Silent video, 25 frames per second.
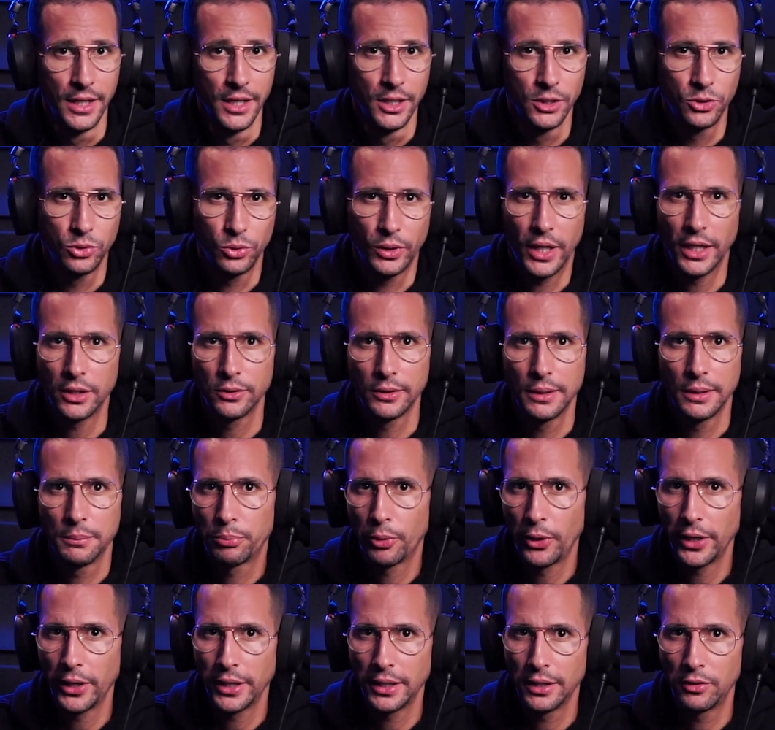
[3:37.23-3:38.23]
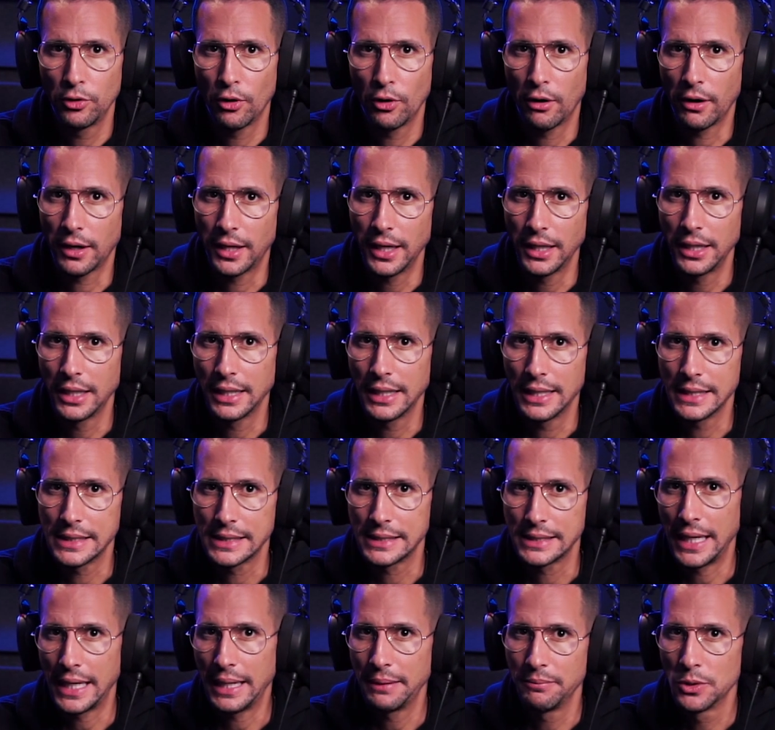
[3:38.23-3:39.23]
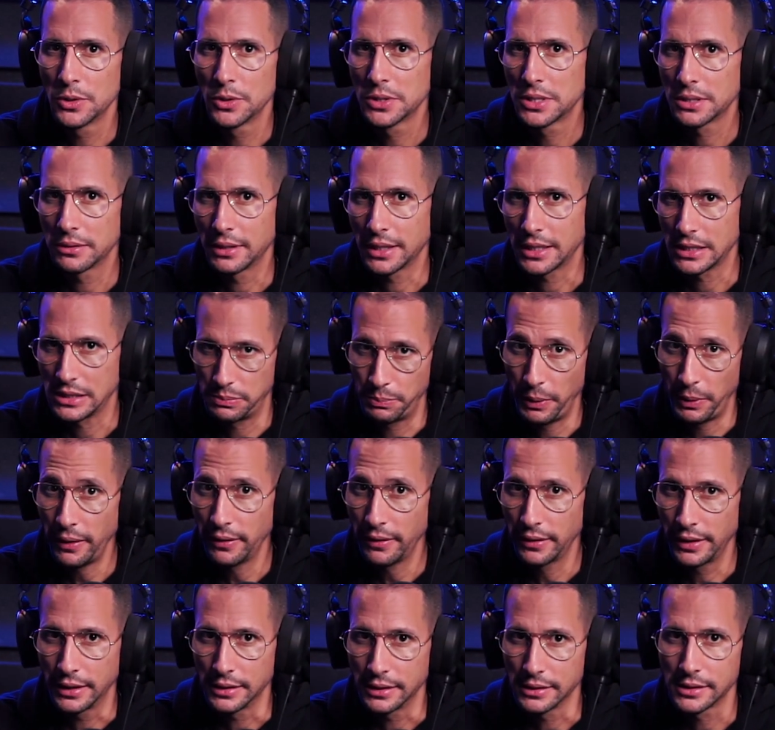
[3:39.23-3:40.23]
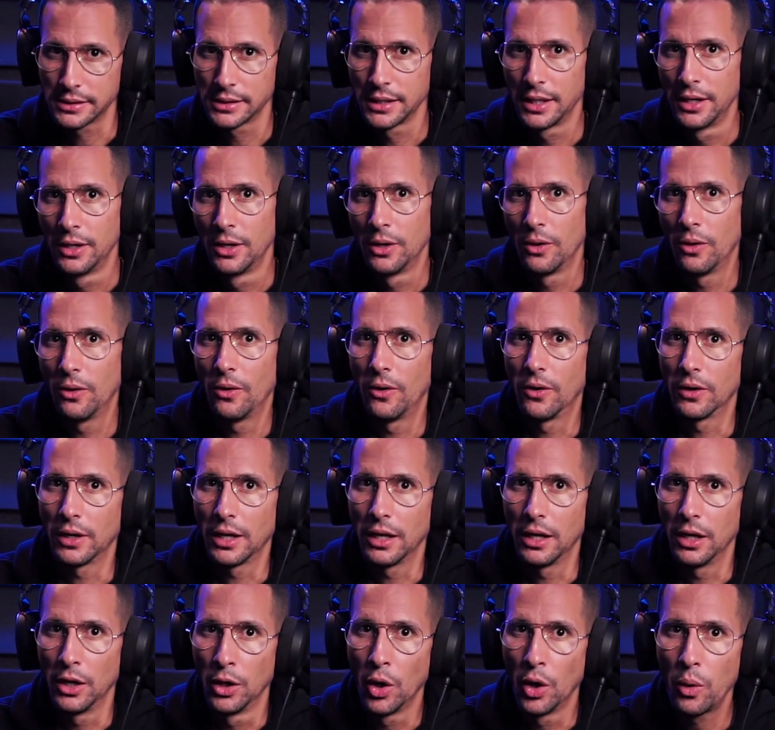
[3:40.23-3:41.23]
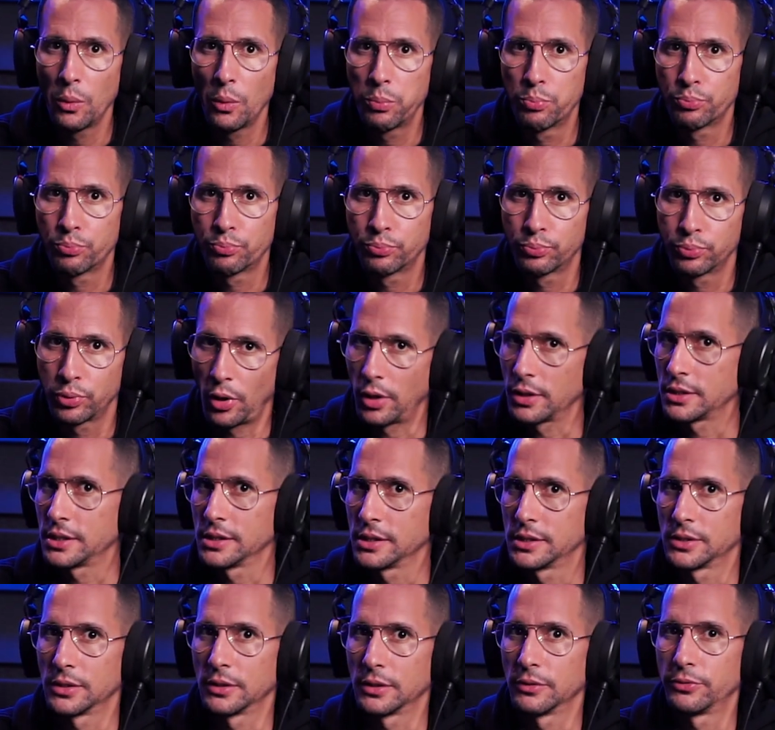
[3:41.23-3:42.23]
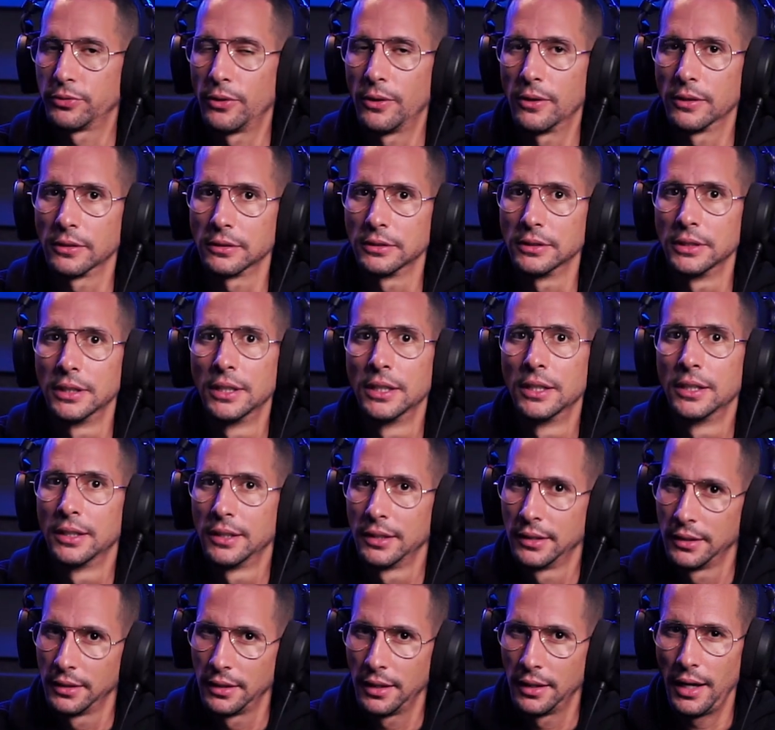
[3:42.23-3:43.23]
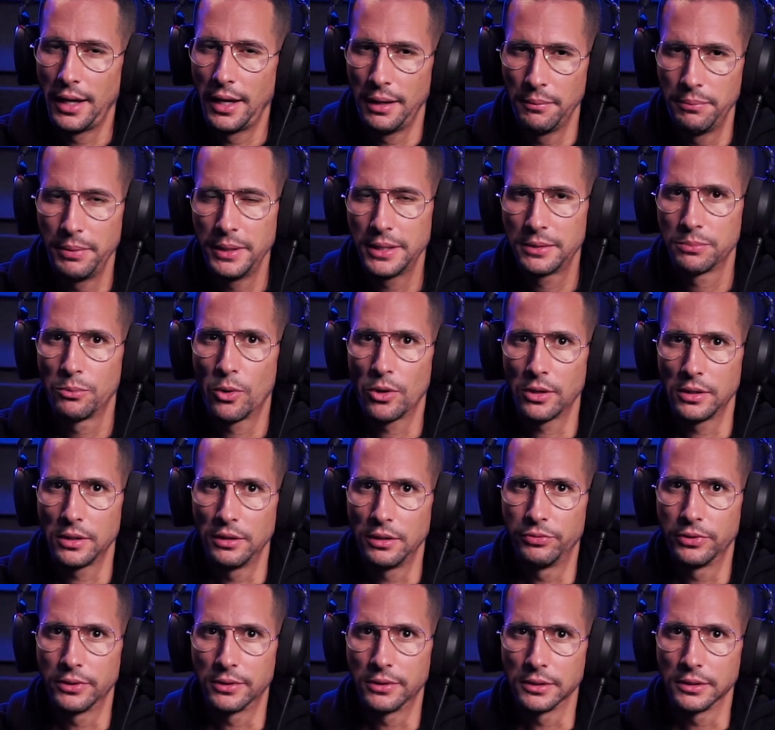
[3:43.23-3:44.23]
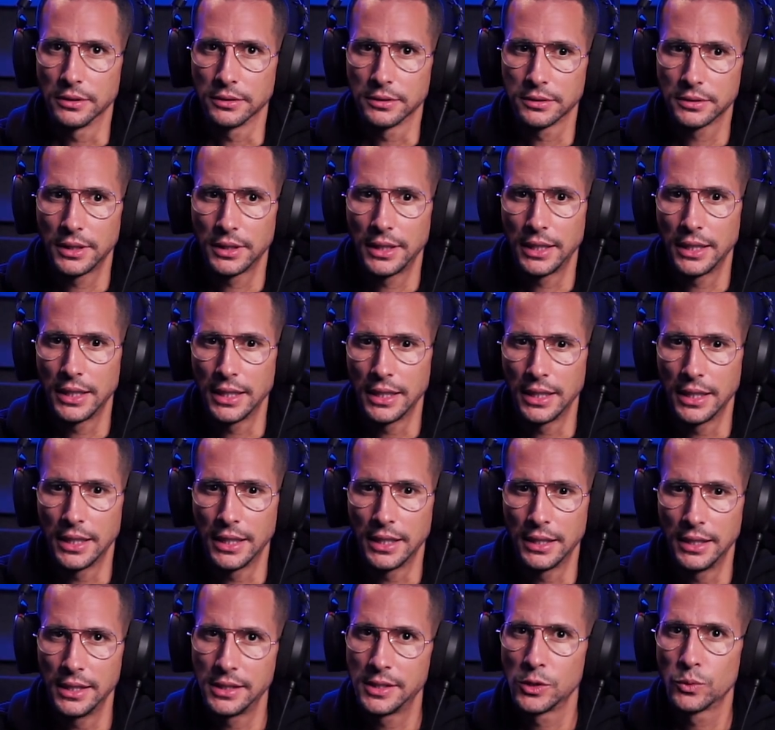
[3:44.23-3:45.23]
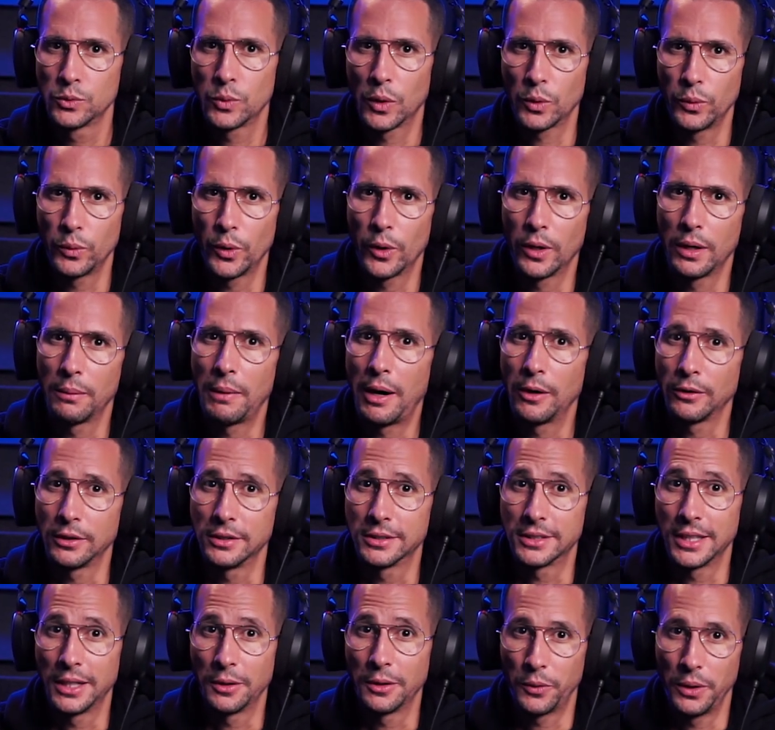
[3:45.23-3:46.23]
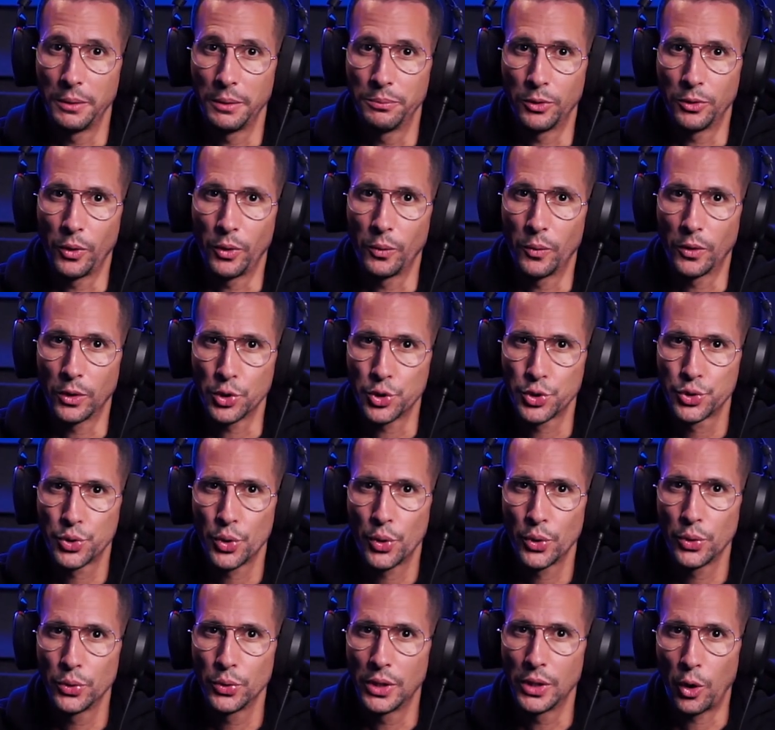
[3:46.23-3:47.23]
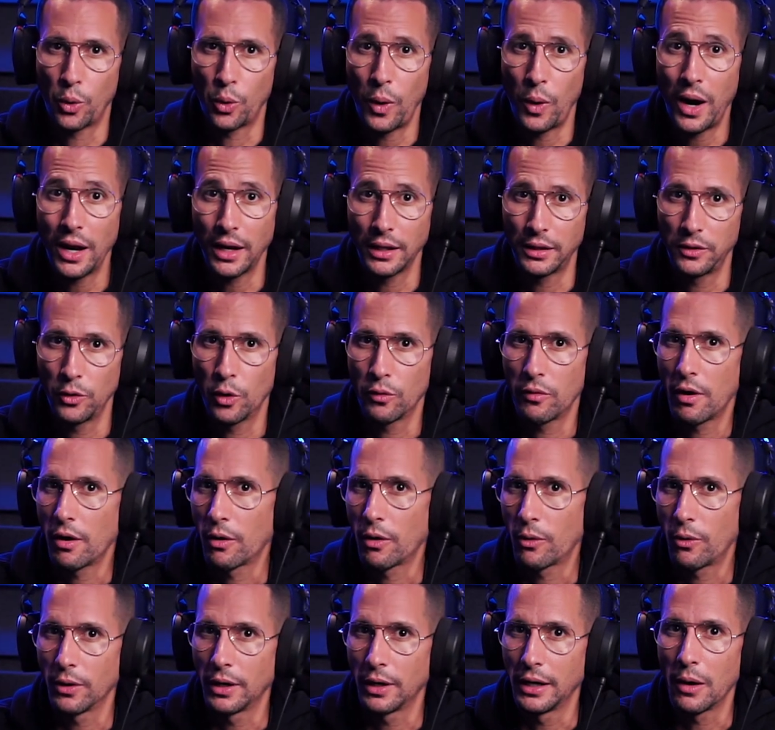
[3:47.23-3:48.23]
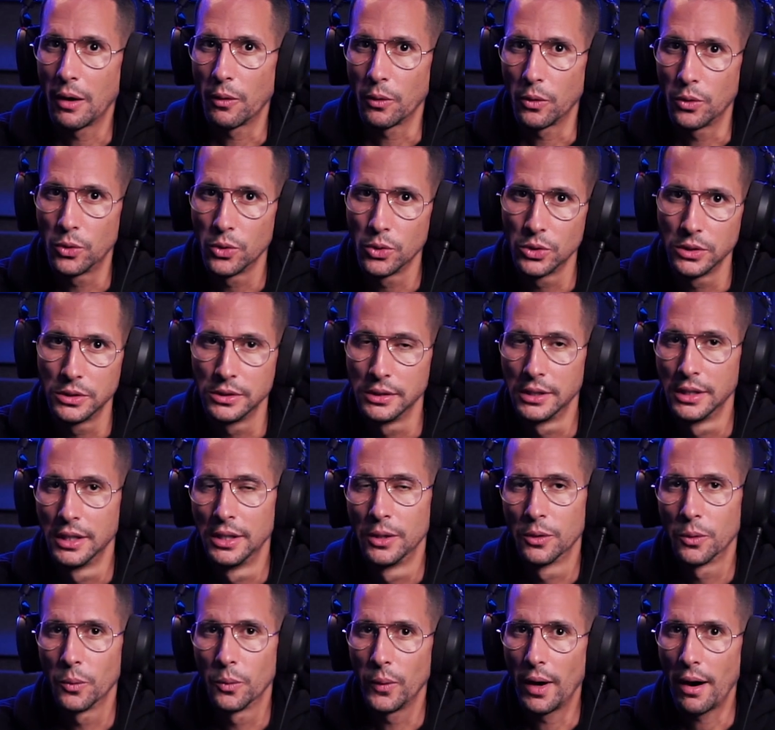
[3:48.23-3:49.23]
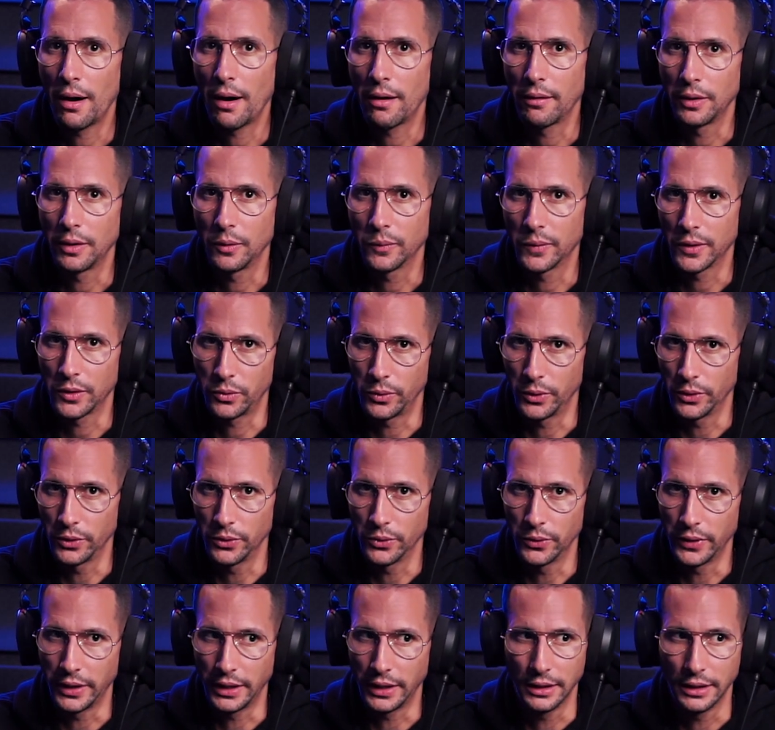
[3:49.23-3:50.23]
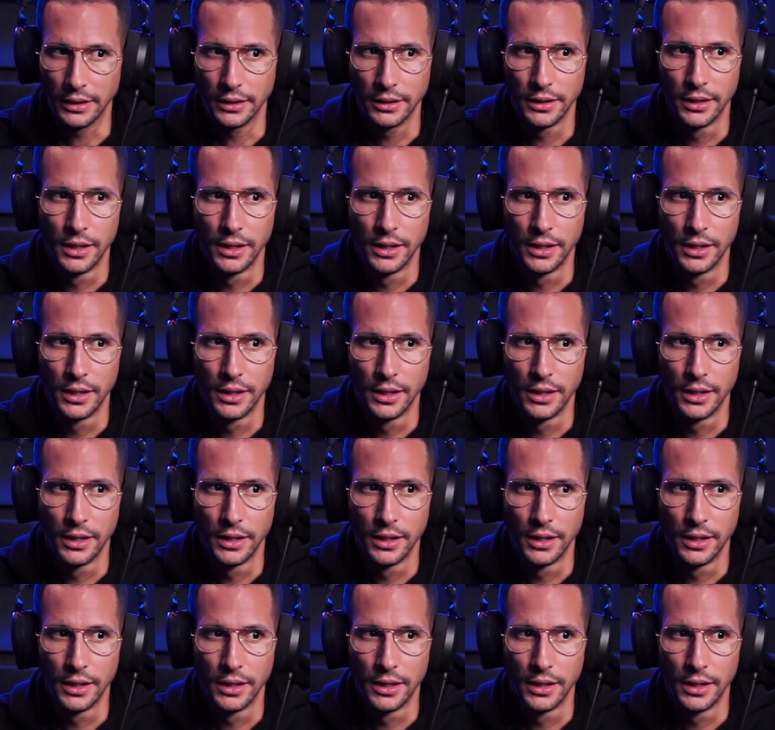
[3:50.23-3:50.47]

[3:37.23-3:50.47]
To get to the point that you are getting the same user experience on a low processor phone, a bit more difficult. And this is what we're all about in Sendcrypto. We want to show you the quality of our code and how good we are in what we're doing.